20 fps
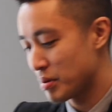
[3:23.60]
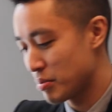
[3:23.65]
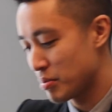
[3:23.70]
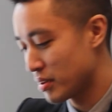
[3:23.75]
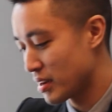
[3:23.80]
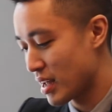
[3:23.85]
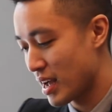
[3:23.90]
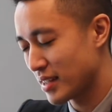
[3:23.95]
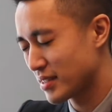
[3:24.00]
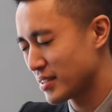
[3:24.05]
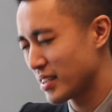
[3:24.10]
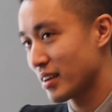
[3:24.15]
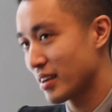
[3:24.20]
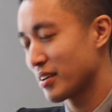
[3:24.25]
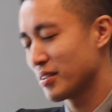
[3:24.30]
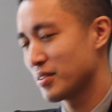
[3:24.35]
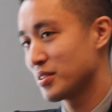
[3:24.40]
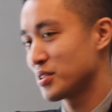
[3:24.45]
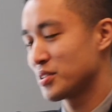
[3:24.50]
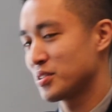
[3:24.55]
people in ad
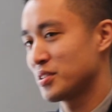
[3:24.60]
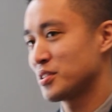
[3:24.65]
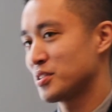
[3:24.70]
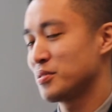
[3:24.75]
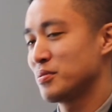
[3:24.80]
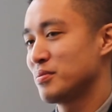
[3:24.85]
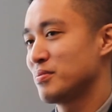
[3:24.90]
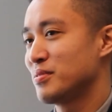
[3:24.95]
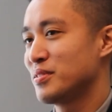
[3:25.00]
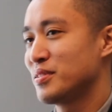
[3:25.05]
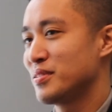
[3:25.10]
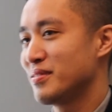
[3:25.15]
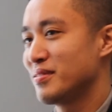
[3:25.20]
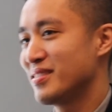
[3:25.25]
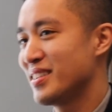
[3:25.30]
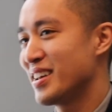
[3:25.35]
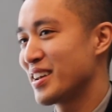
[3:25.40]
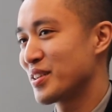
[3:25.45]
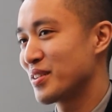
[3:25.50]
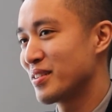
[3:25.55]
tech are just such
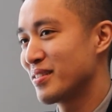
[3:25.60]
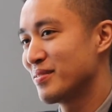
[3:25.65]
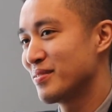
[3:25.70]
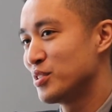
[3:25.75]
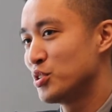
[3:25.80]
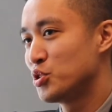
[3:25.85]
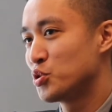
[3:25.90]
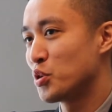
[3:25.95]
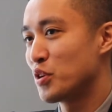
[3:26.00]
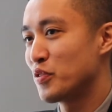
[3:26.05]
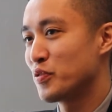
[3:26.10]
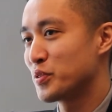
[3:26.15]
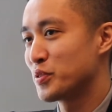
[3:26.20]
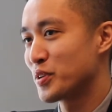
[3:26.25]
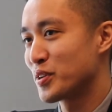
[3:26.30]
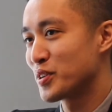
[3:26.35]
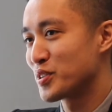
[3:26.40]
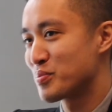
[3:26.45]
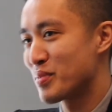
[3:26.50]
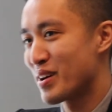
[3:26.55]
like joyful
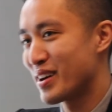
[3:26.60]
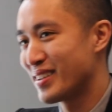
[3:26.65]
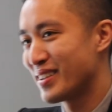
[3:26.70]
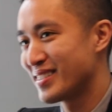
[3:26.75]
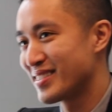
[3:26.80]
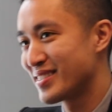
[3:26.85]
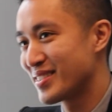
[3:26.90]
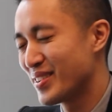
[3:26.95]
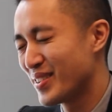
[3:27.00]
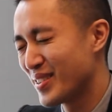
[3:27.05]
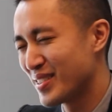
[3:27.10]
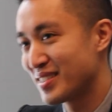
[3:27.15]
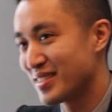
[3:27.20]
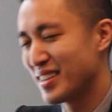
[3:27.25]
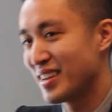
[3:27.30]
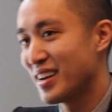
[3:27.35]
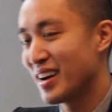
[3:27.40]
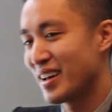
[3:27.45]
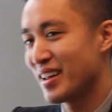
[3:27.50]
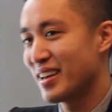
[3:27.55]
nerds about it. So
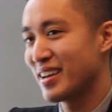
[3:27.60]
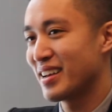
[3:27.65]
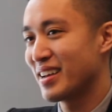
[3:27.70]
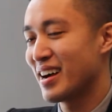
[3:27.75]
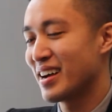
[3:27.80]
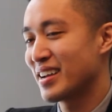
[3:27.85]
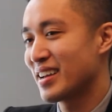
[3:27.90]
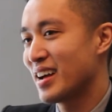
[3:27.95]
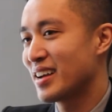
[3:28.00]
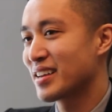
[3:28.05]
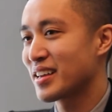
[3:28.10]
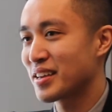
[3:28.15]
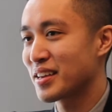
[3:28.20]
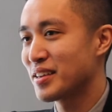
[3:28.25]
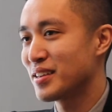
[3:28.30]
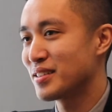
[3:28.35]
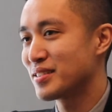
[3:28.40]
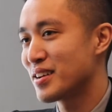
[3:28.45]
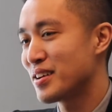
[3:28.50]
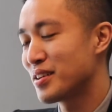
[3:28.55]
I get
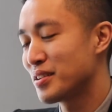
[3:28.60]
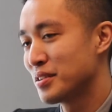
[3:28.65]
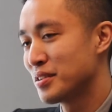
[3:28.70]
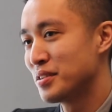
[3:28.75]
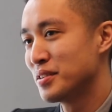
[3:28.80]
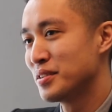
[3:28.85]
geeked out.